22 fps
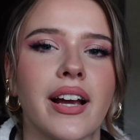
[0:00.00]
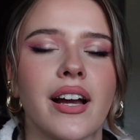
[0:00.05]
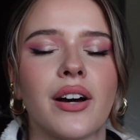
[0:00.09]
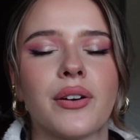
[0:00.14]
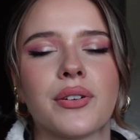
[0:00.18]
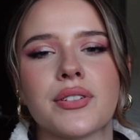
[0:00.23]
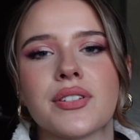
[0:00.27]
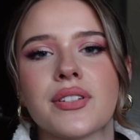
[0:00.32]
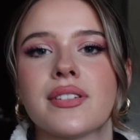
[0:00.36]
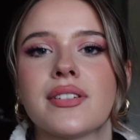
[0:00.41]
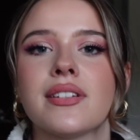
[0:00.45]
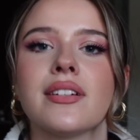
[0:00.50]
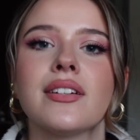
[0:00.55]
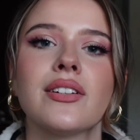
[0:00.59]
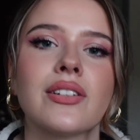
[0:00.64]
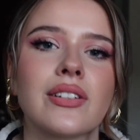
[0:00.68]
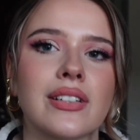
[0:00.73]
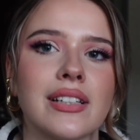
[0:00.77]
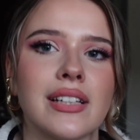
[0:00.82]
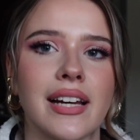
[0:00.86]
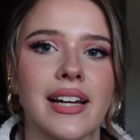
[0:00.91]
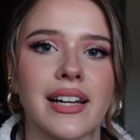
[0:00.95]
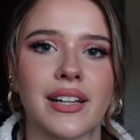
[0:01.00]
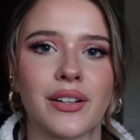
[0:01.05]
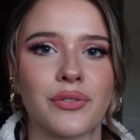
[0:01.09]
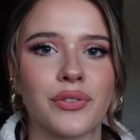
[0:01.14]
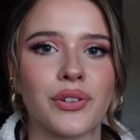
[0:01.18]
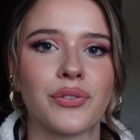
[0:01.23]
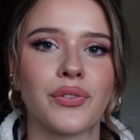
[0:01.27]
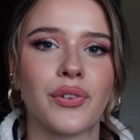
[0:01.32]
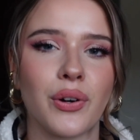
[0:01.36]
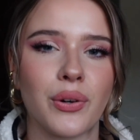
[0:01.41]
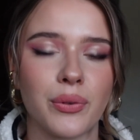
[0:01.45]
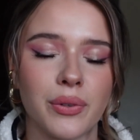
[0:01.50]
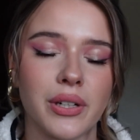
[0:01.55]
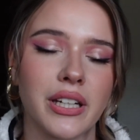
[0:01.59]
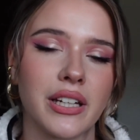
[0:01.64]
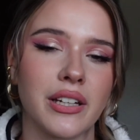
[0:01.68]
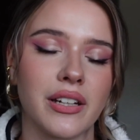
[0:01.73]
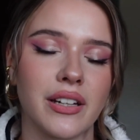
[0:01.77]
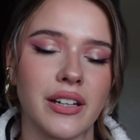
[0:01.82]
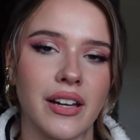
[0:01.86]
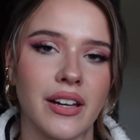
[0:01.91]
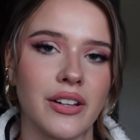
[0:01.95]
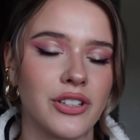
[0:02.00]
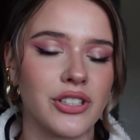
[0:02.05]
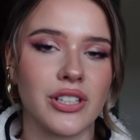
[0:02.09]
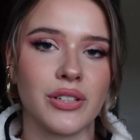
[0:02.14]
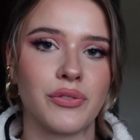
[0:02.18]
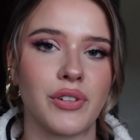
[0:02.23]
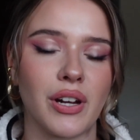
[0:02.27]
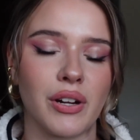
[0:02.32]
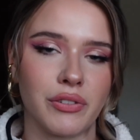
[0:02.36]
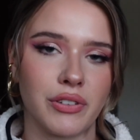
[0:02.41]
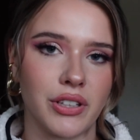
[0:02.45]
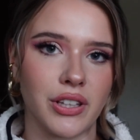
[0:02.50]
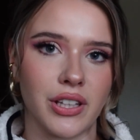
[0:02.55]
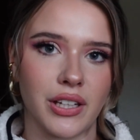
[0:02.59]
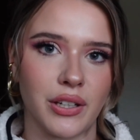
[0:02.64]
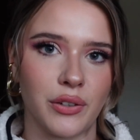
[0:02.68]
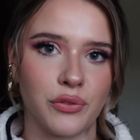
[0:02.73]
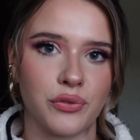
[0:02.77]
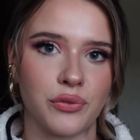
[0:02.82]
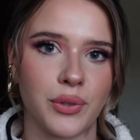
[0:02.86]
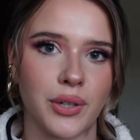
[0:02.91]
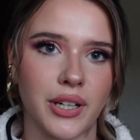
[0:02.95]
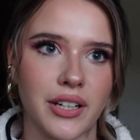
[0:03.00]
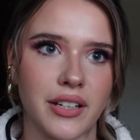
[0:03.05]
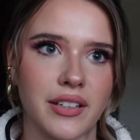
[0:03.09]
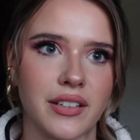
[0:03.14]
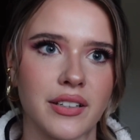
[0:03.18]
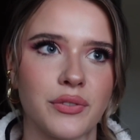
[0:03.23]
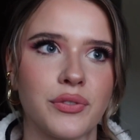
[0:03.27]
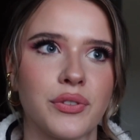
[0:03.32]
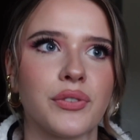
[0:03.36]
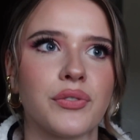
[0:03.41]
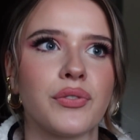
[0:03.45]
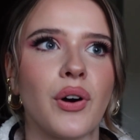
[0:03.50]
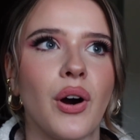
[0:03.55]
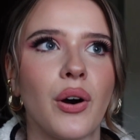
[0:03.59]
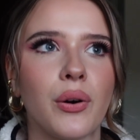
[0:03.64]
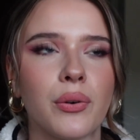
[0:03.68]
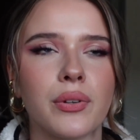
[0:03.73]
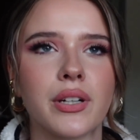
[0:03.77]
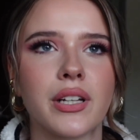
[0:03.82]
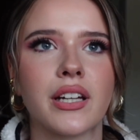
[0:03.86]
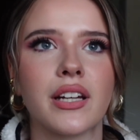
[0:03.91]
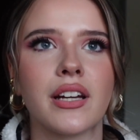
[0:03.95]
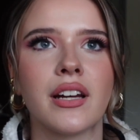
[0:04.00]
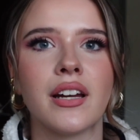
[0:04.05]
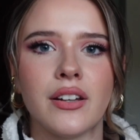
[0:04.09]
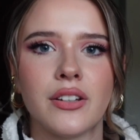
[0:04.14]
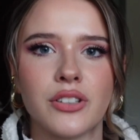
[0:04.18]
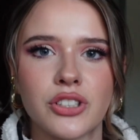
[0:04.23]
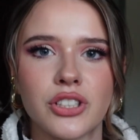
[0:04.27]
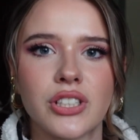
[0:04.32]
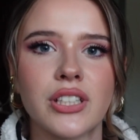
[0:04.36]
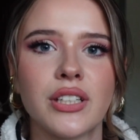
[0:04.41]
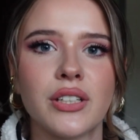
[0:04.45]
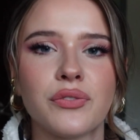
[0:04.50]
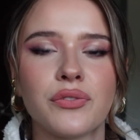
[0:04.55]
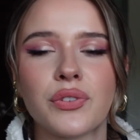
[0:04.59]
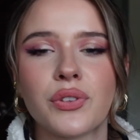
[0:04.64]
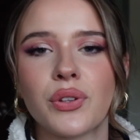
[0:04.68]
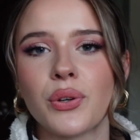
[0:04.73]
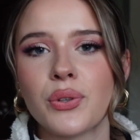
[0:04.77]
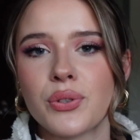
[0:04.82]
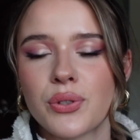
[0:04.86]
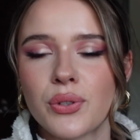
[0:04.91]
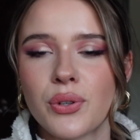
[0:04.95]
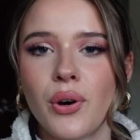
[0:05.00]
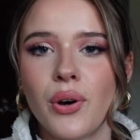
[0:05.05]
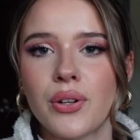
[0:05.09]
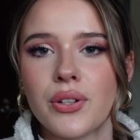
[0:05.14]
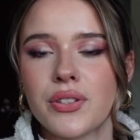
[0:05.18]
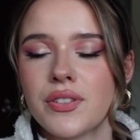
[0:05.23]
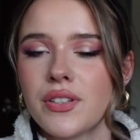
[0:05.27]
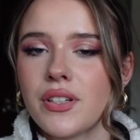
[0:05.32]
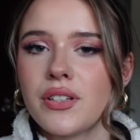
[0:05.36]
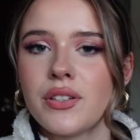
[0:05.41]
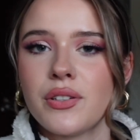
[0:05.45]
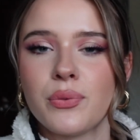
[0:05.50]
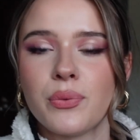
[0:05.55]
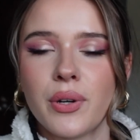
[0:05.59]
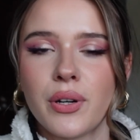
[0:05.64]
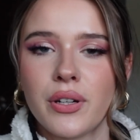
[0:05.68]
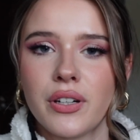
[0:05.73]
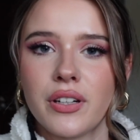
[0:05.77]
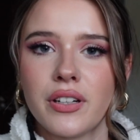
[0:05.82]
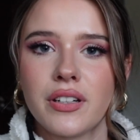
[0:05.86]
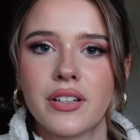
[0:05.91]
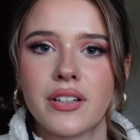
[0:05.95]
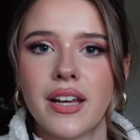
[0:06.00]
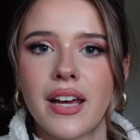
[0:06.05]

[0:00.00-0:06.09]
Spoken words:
How does it look like if you've already achieved everything you've wanted? If you've already achieved those goals that you wanted?